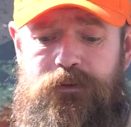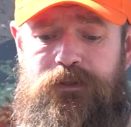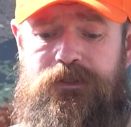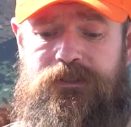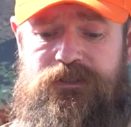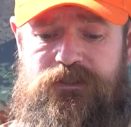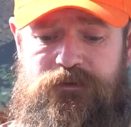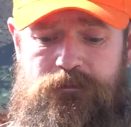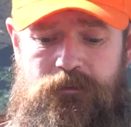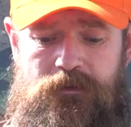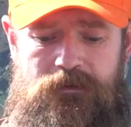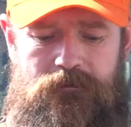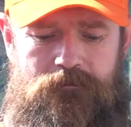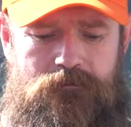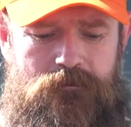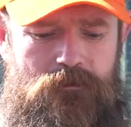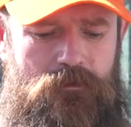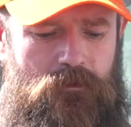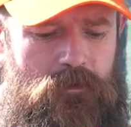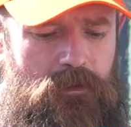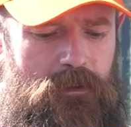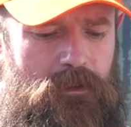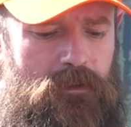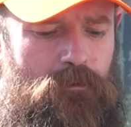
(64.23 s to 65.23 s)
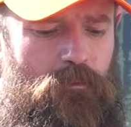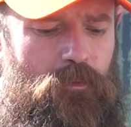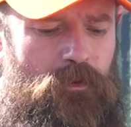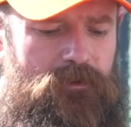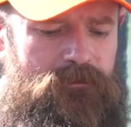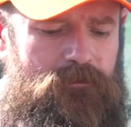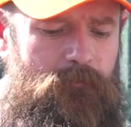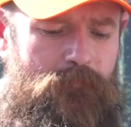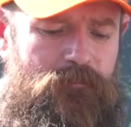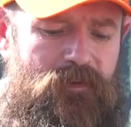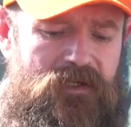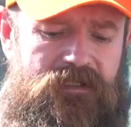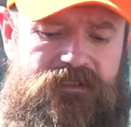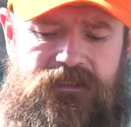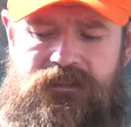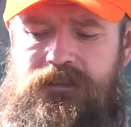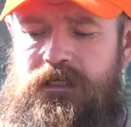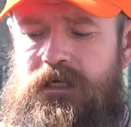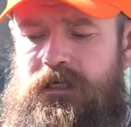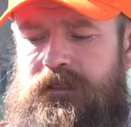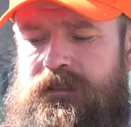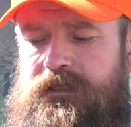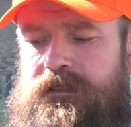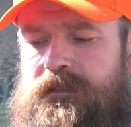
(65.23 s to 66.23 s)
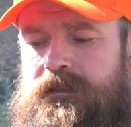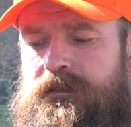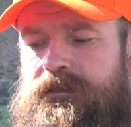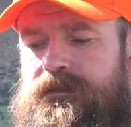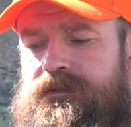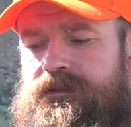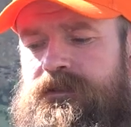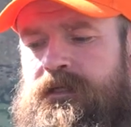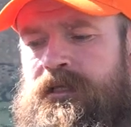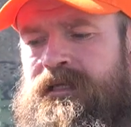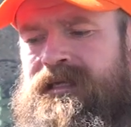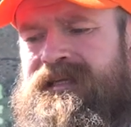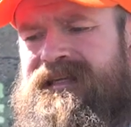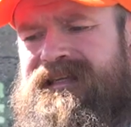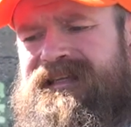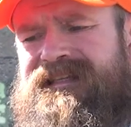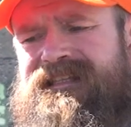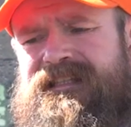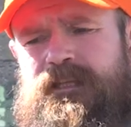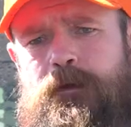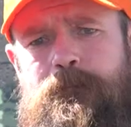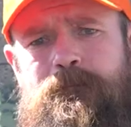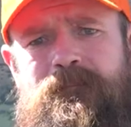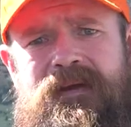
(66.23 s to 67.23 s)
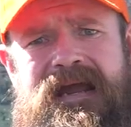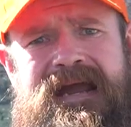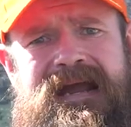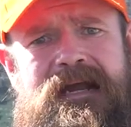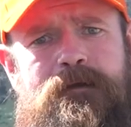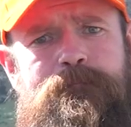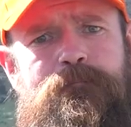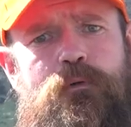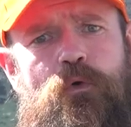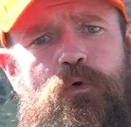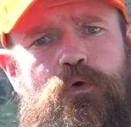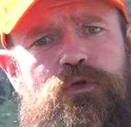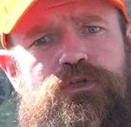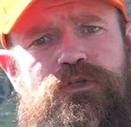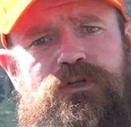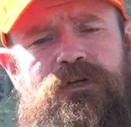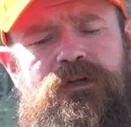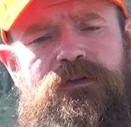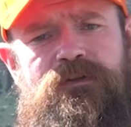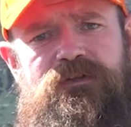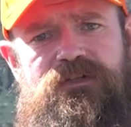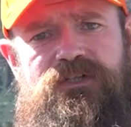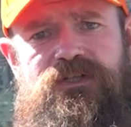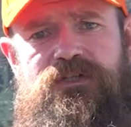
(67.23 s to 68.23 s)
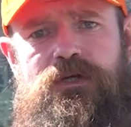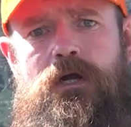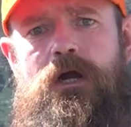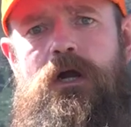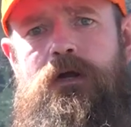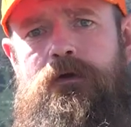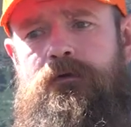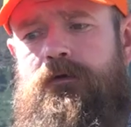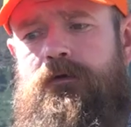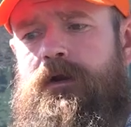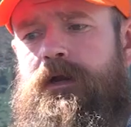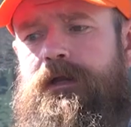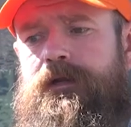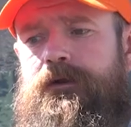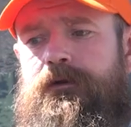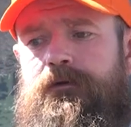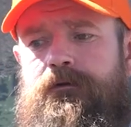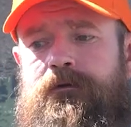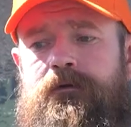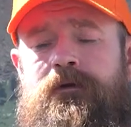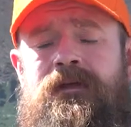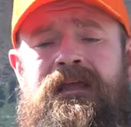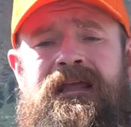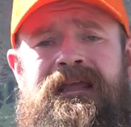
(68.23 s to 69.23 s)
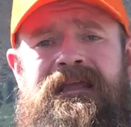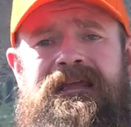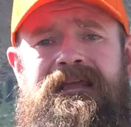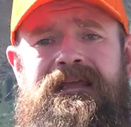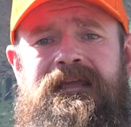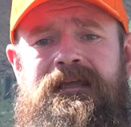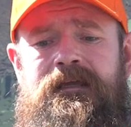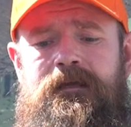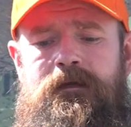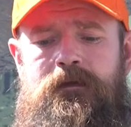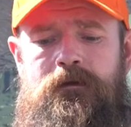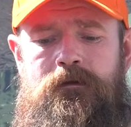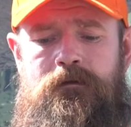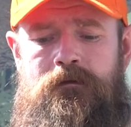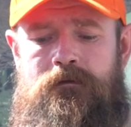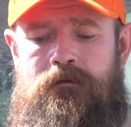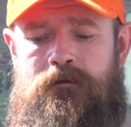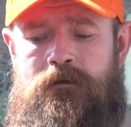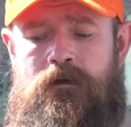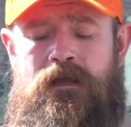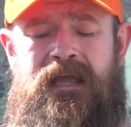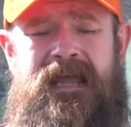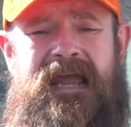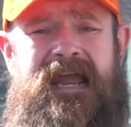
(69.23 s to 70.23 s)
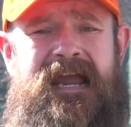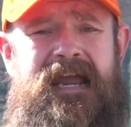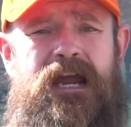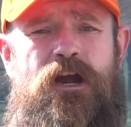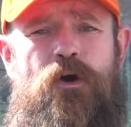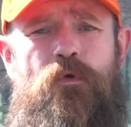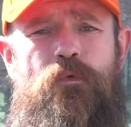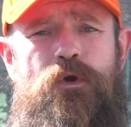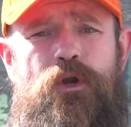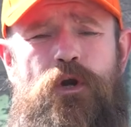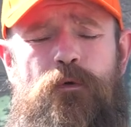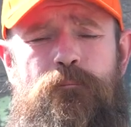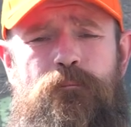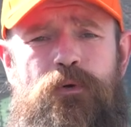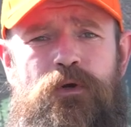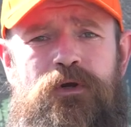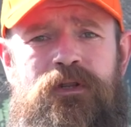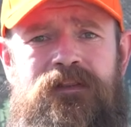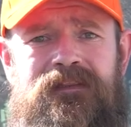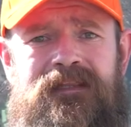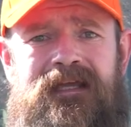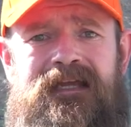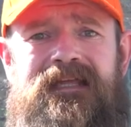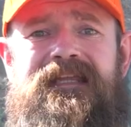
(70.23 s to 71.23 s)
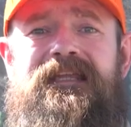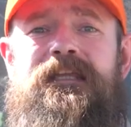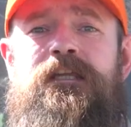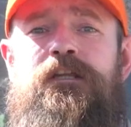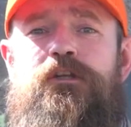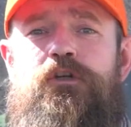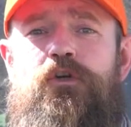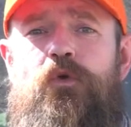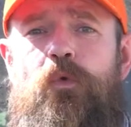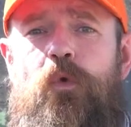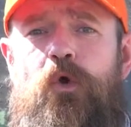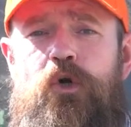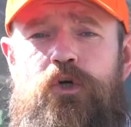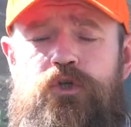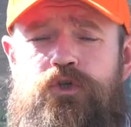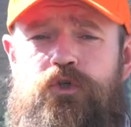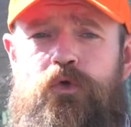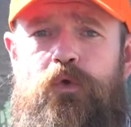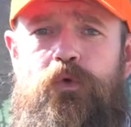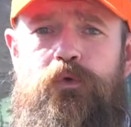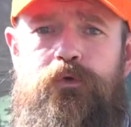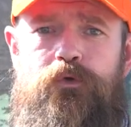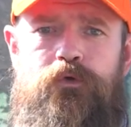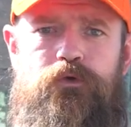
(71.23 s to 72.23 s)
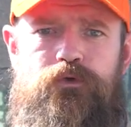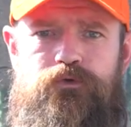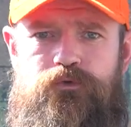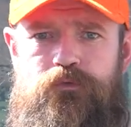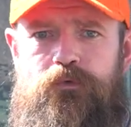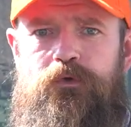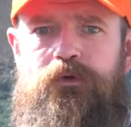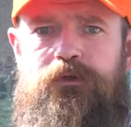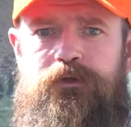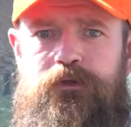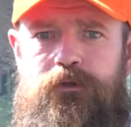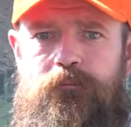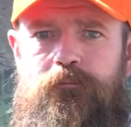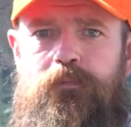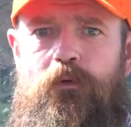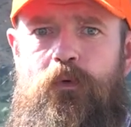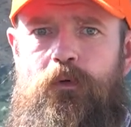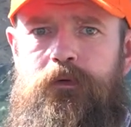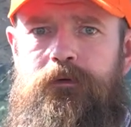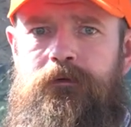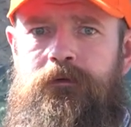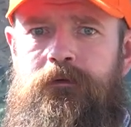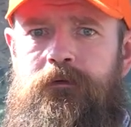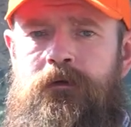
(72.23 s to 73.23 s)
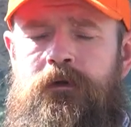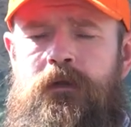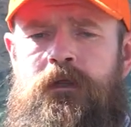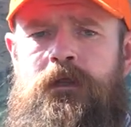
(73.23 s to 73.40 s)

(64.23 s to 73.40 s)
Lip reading: placement, okay? And what the buttstock is the back portion of the stock right here, and how we are putting that into our shoulder is really important.